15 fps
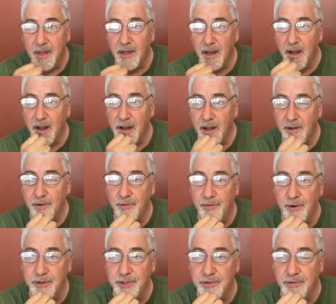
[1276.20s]
Uh,
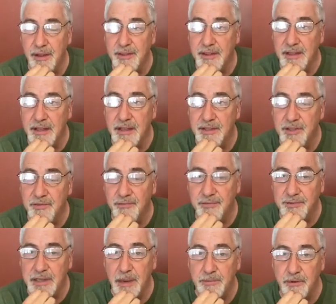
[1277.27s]
1 Corinthians
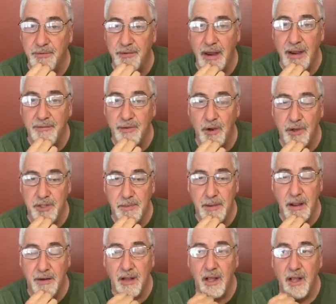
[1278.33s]
chapter 5 talks
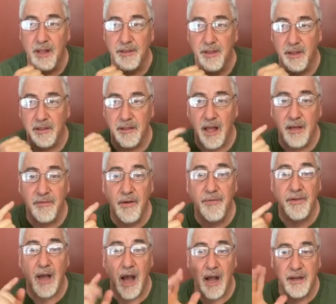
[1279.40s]
about the love
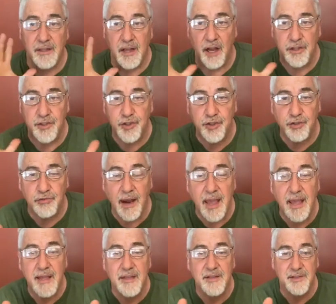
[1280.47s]
of God
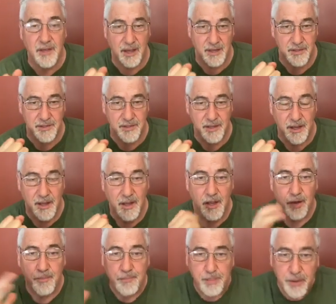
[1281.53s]
constrains us,
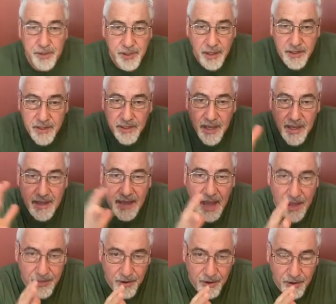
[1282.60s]
puts us
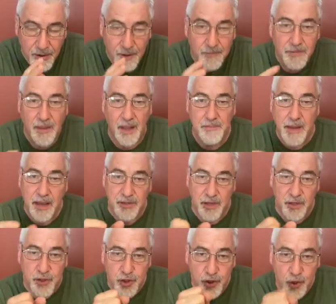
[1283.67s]
together, and makes
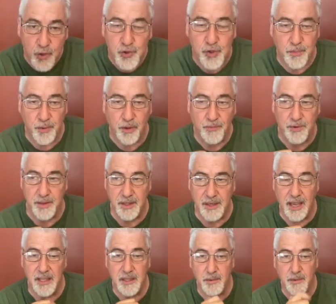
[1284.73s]
us usable for the
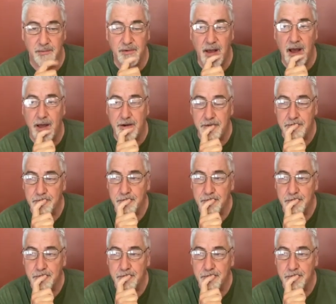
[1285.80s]
kingdom of God.